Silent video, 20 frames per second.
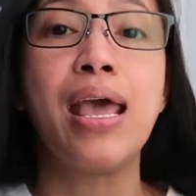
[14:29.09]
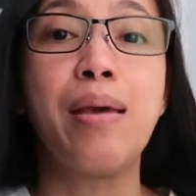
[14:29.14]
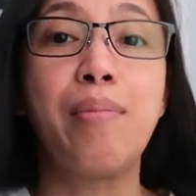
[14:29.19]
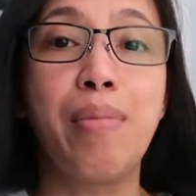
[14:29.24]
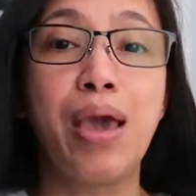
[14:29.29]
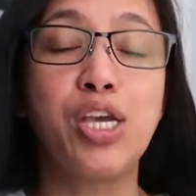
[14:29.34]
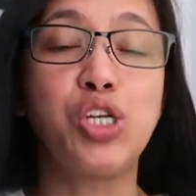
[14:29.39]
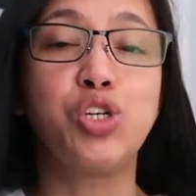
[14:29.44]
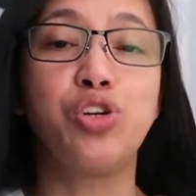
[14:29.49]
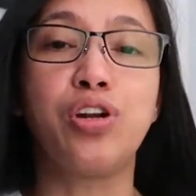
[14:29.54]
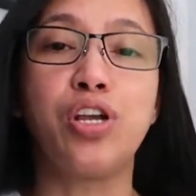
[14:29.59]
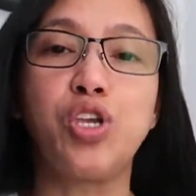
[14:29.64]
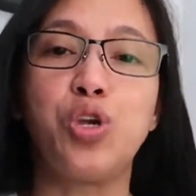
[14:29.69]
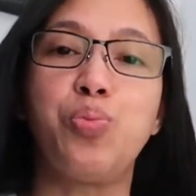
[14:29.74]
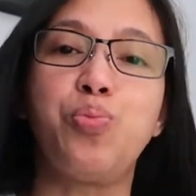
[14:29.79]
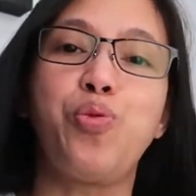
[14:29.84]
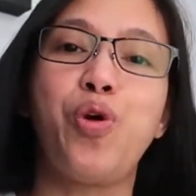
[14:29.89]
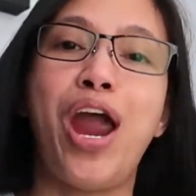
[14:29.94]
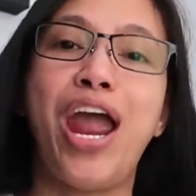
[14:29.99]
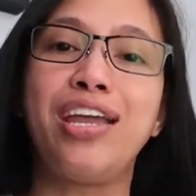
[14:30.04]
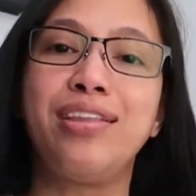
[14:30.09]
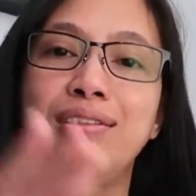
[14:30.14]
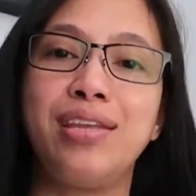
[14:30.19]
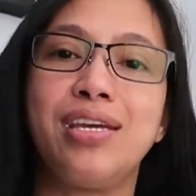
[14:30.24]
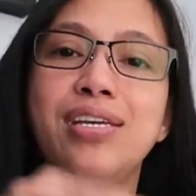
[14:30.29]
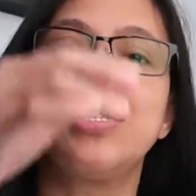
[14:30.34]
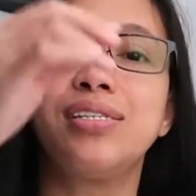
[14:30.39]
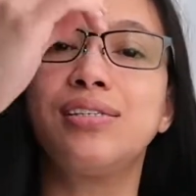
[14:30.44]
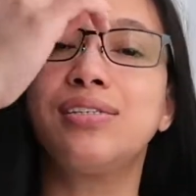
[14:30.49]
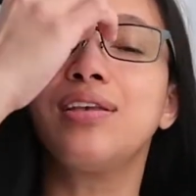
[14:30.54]
Make sure that you
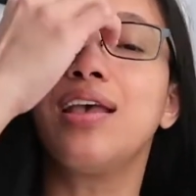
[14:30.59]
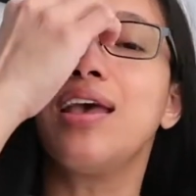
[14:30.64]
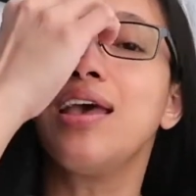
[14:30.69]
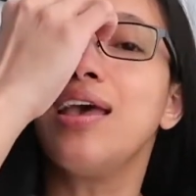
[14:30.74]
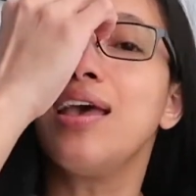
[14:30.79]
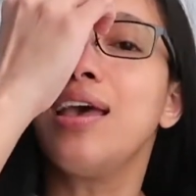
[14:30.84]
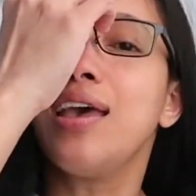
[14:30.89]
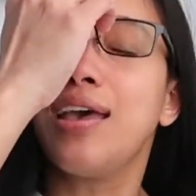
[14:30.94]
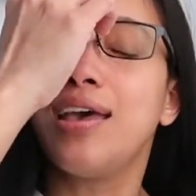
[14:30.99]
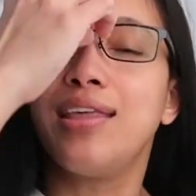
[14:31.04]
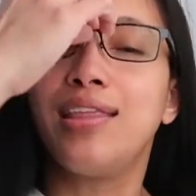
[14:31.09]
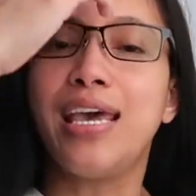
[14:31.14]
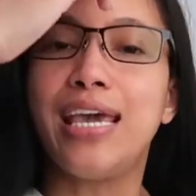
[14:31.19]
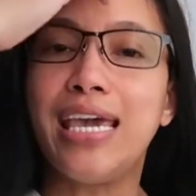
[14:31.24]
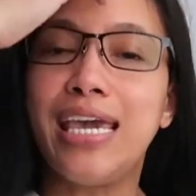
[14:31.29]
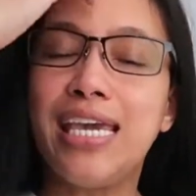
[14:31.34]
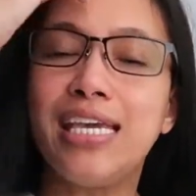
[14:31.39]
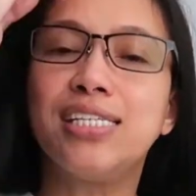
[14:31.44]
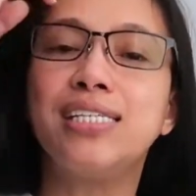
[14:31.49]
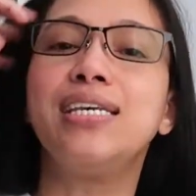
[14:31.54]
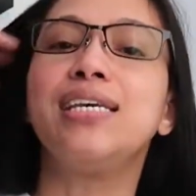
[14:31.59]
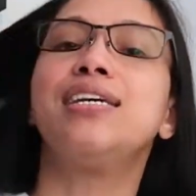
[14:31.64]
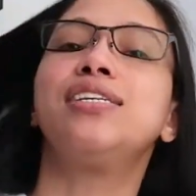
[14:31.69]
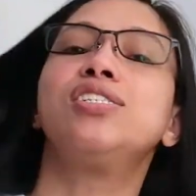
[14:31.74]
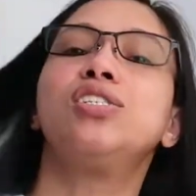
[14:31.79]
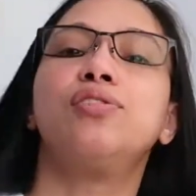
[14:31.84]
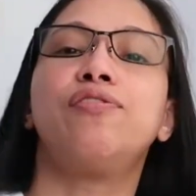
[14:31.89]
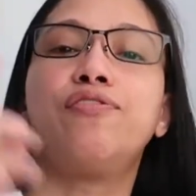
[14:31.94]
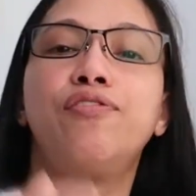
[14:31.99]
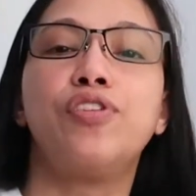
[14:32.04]
practice the
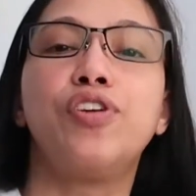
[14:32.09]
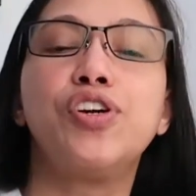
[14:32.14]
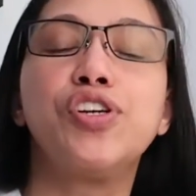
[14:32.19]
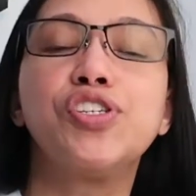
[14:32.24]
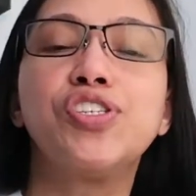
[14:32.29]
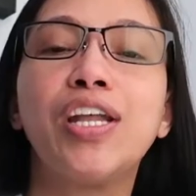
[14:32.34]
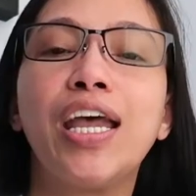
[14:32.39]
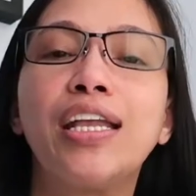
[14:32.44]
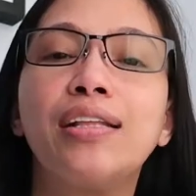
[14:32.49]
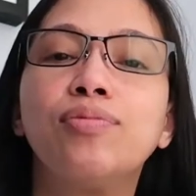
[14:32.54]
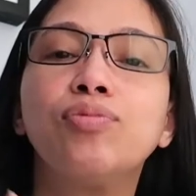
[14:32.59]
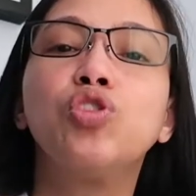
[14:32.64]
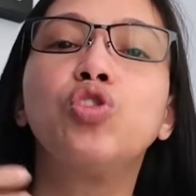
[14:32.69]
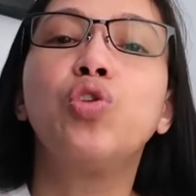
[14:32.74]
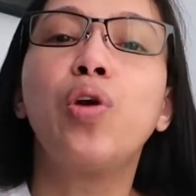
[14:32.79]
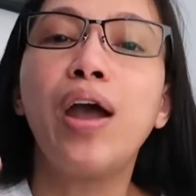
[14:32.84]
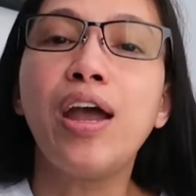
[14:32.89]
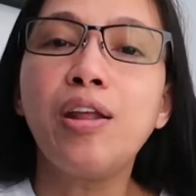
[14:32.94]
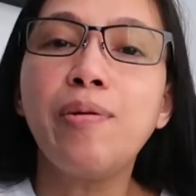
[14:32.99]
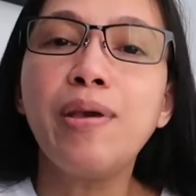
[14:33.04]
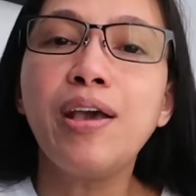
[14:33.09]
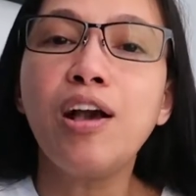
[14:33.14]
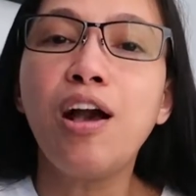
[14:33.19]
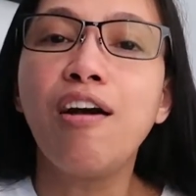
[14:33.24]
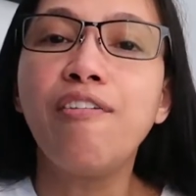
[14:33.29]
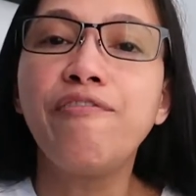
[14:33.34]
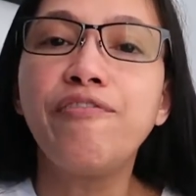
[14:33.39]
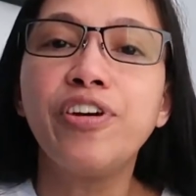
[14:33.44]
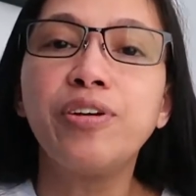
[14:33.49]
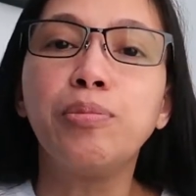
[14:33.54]
easiest first, and try to be
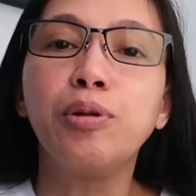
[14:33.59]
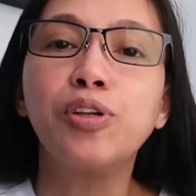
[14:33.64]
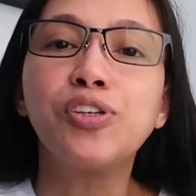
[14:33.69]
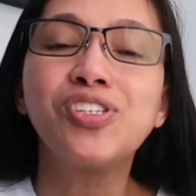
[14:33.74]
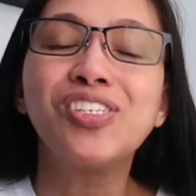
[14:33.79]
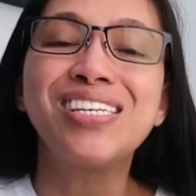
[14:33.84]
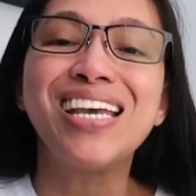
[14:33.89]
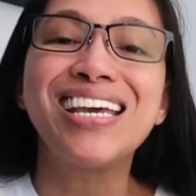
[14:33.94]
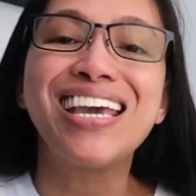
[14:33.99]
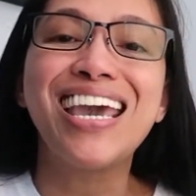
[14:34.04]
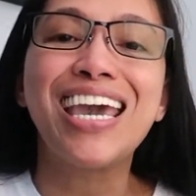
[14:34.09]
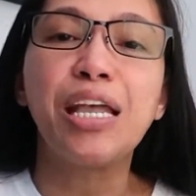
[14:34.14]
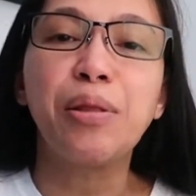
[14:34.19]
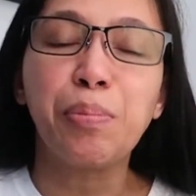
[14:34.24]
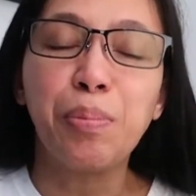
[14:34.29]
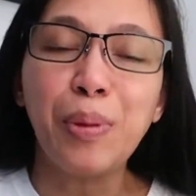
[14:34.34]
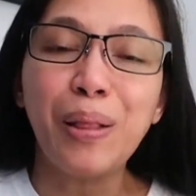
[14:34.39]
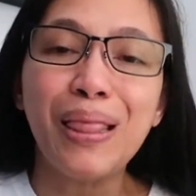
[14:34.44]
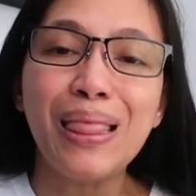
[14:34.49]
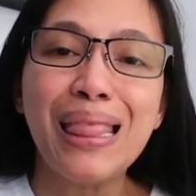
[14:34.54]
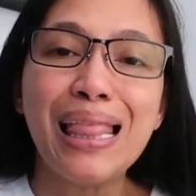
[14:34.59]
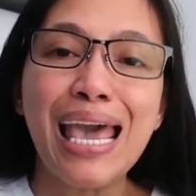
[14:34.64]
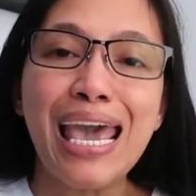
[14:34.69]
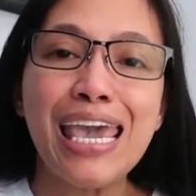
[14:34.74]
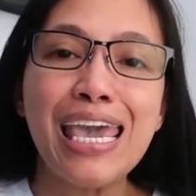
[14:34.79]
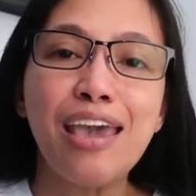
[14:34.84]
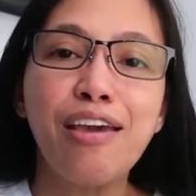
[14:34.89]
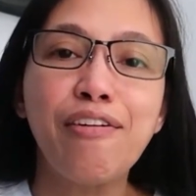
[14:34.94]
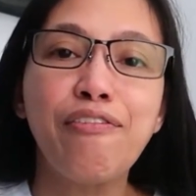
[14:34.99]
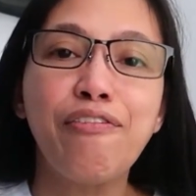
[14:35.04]
comfortable singing and
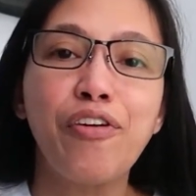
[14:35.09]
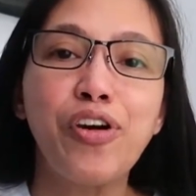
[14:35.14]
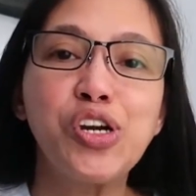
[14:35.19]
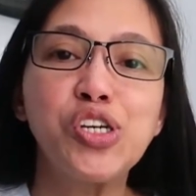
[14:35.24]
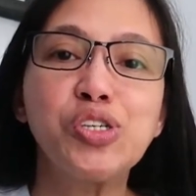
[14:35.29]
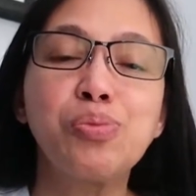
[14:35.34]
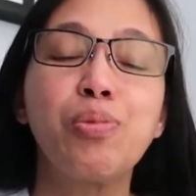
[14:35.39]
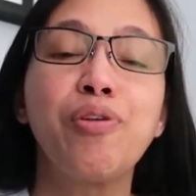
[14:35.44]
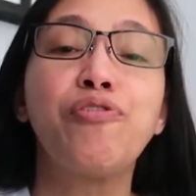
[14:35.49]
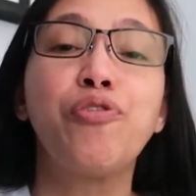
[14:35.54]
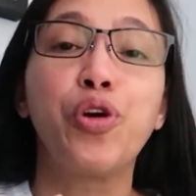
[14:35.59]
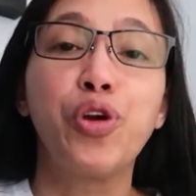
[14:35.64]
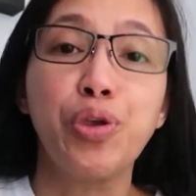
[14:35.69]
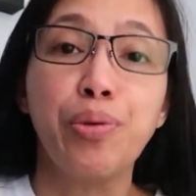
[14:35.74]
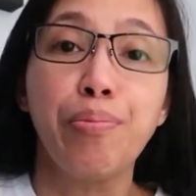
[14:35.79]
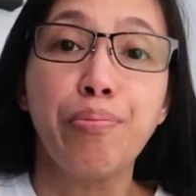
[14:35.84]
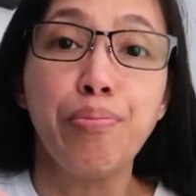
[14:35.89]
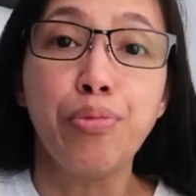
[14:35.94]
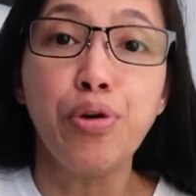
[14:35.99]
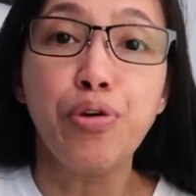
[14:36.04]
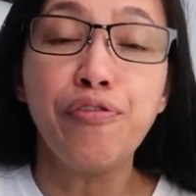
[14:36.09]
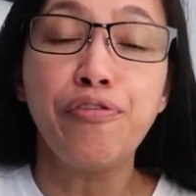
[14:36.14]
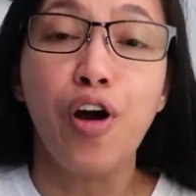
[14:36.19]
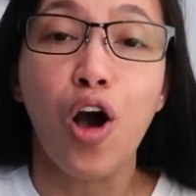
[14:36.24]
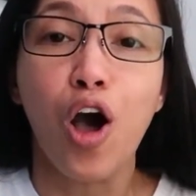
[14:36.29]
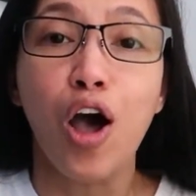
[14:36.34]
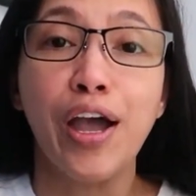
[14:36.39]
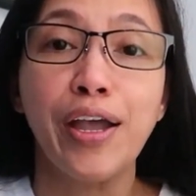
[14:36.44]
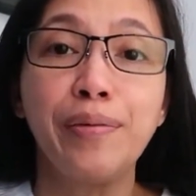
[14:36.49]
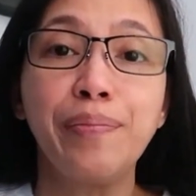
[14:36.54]
playing first before you move
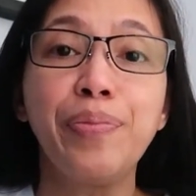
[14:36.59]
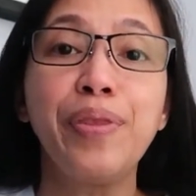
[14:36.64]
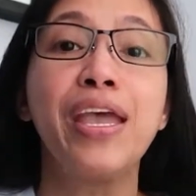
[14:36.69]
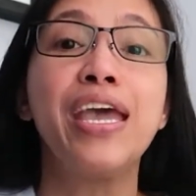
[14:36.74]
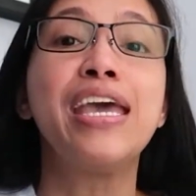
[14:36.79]
on